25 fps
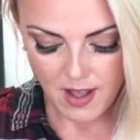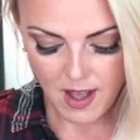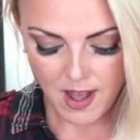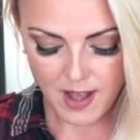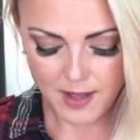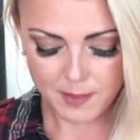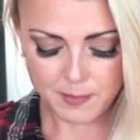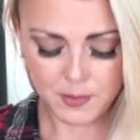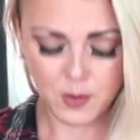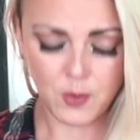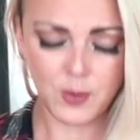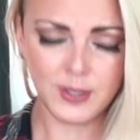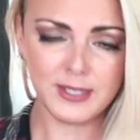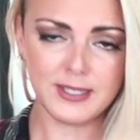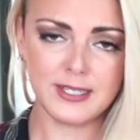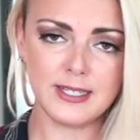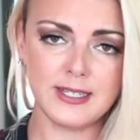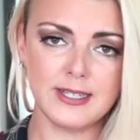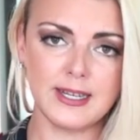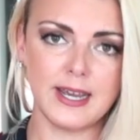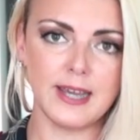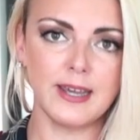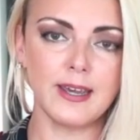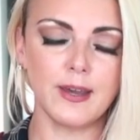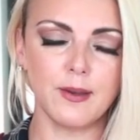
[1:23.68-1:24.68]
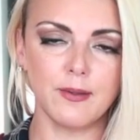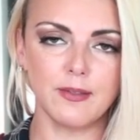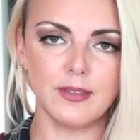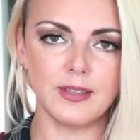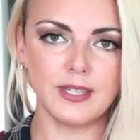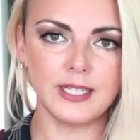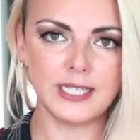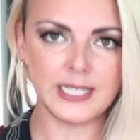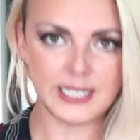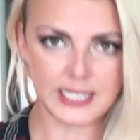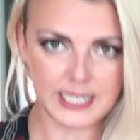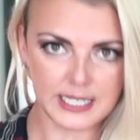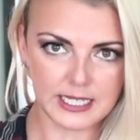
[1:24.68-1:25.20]
I'm going to take out
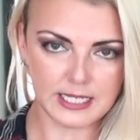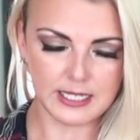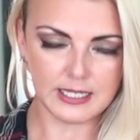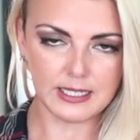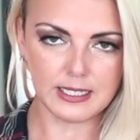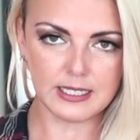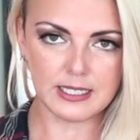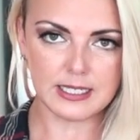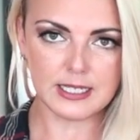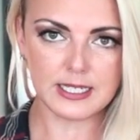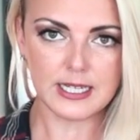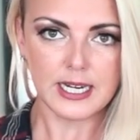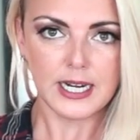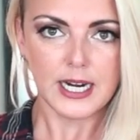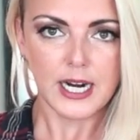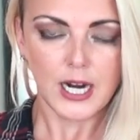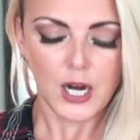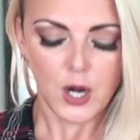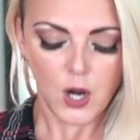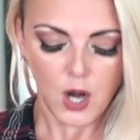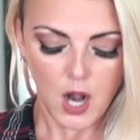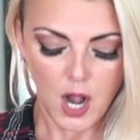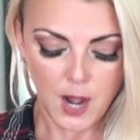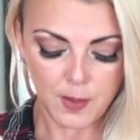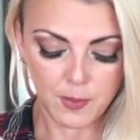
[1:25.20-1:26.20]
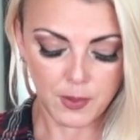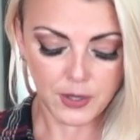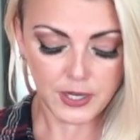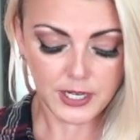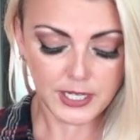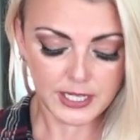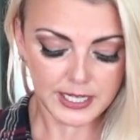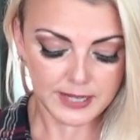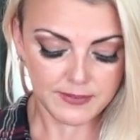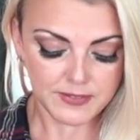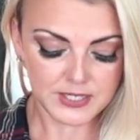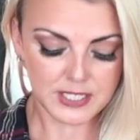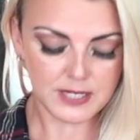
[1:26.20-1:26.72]
the seeds. I'm going
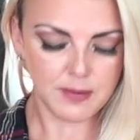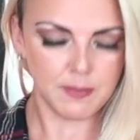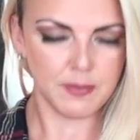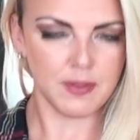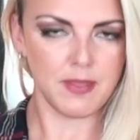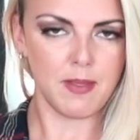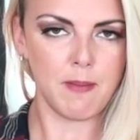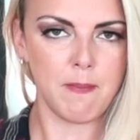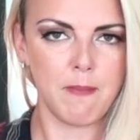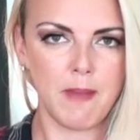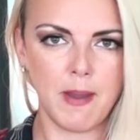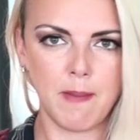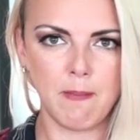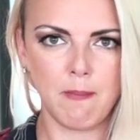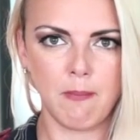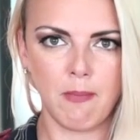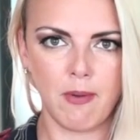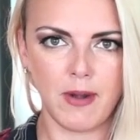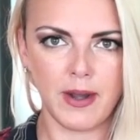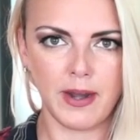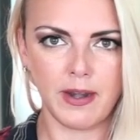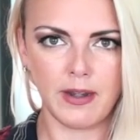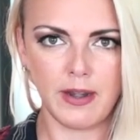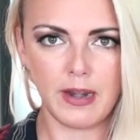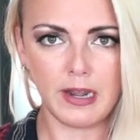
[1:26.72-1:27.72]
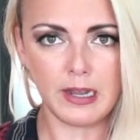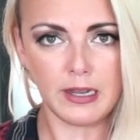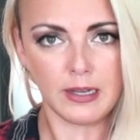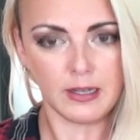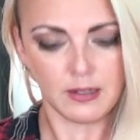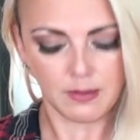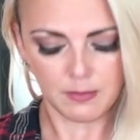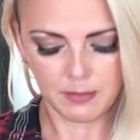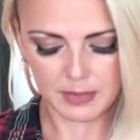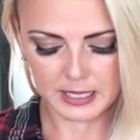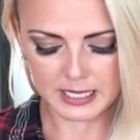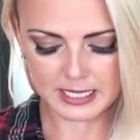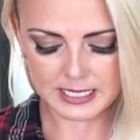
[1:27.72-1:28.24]
to leave some of the membrane
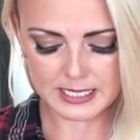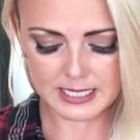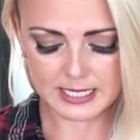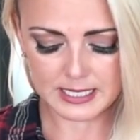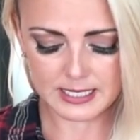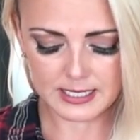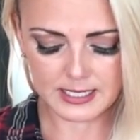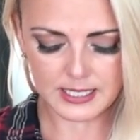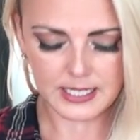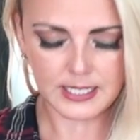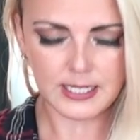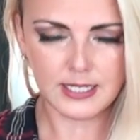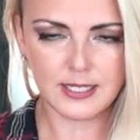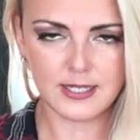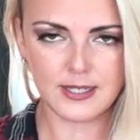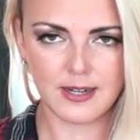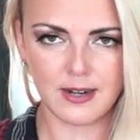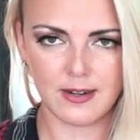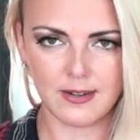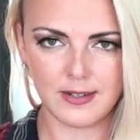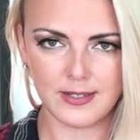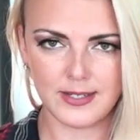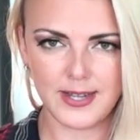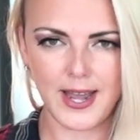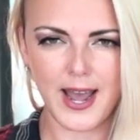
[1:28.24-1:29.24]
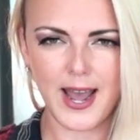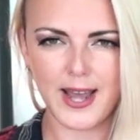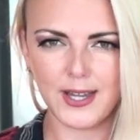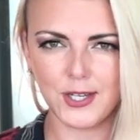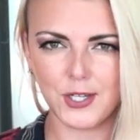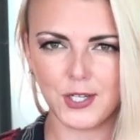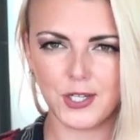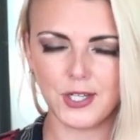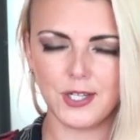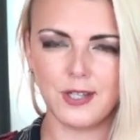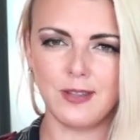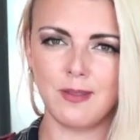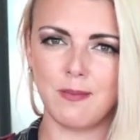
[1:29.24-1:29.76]
in because the seeds are
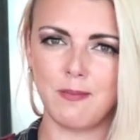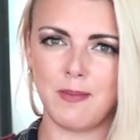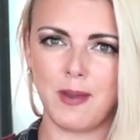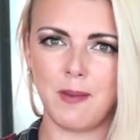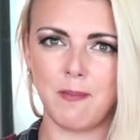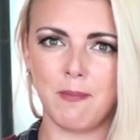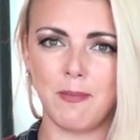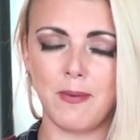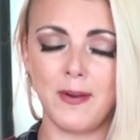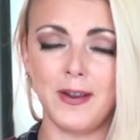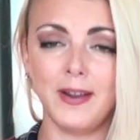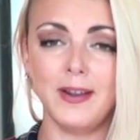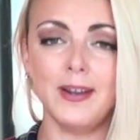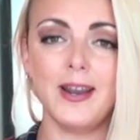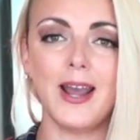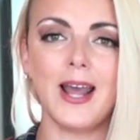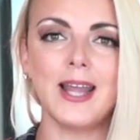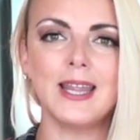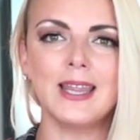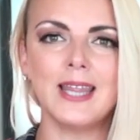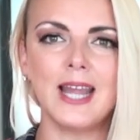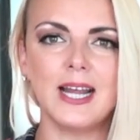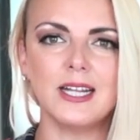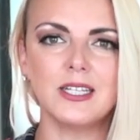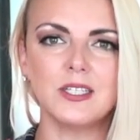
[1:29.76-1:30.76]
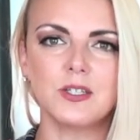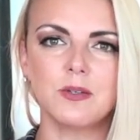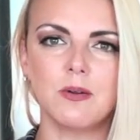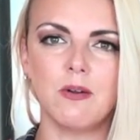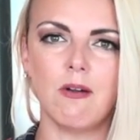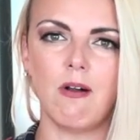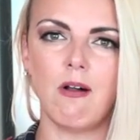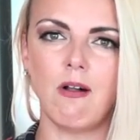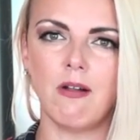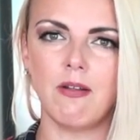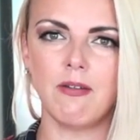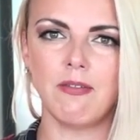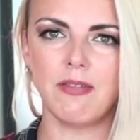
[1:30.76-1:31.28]
attached to the membrane and that's where
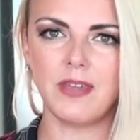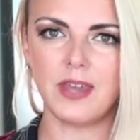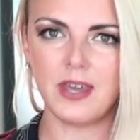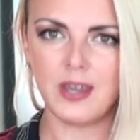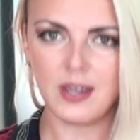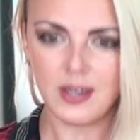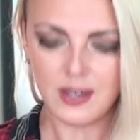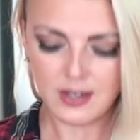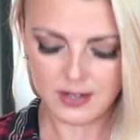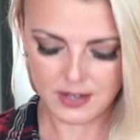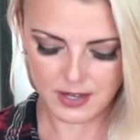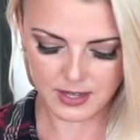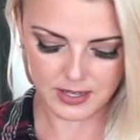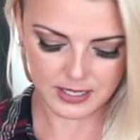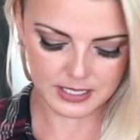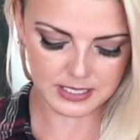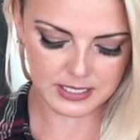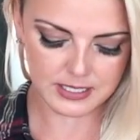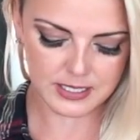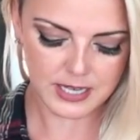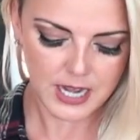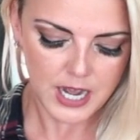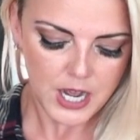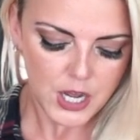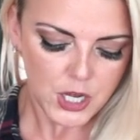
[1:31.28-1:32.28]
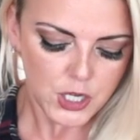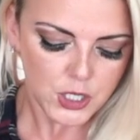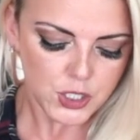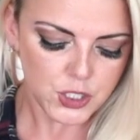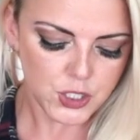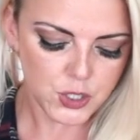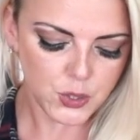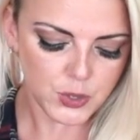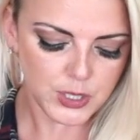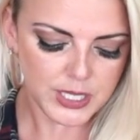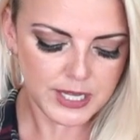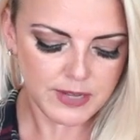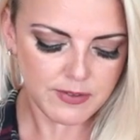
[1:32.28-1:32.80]
all the heat is.
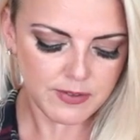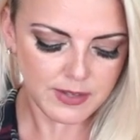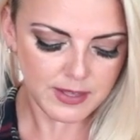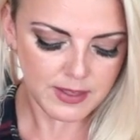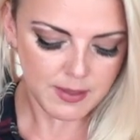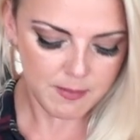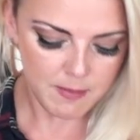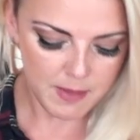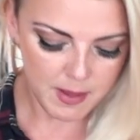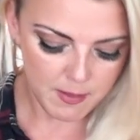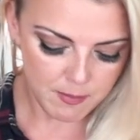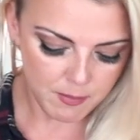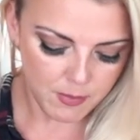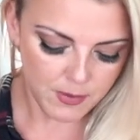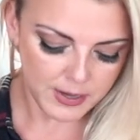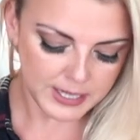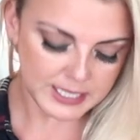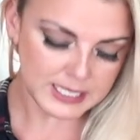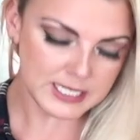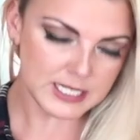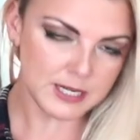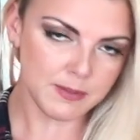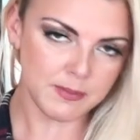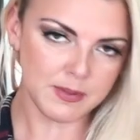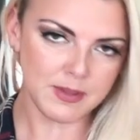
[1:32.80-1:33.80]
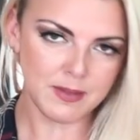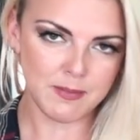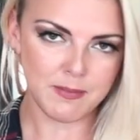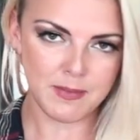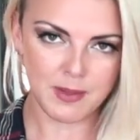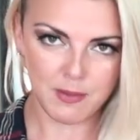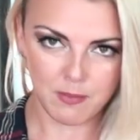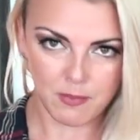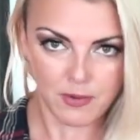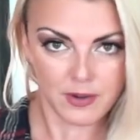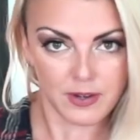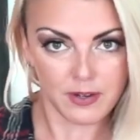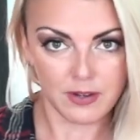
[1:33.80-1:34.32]
So leaving the membrane, some of the
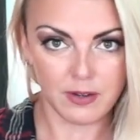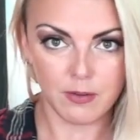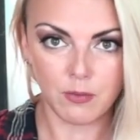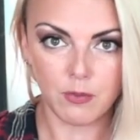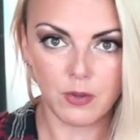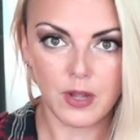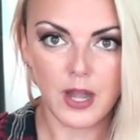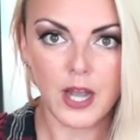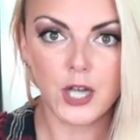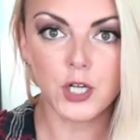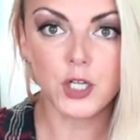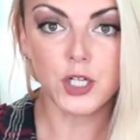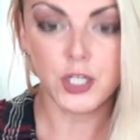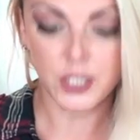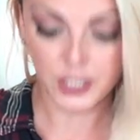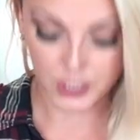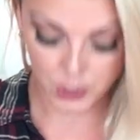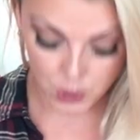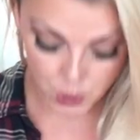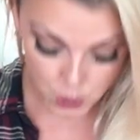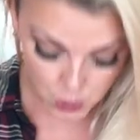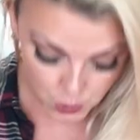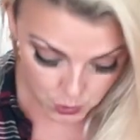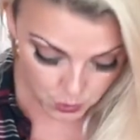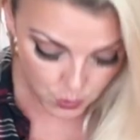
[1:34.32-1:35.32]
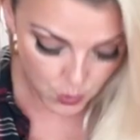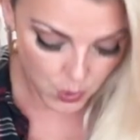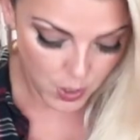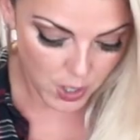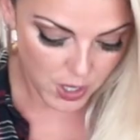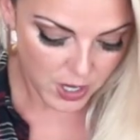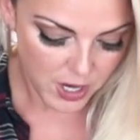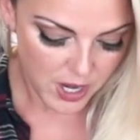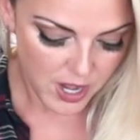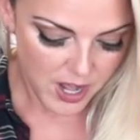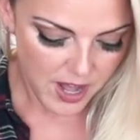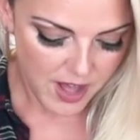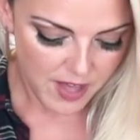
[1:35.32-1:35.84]
membrane in will actually
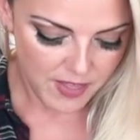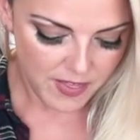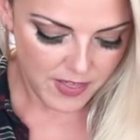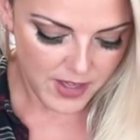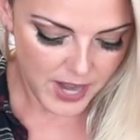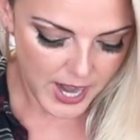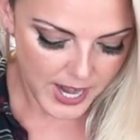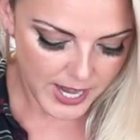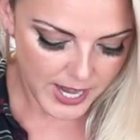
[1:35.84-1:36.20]
ensure that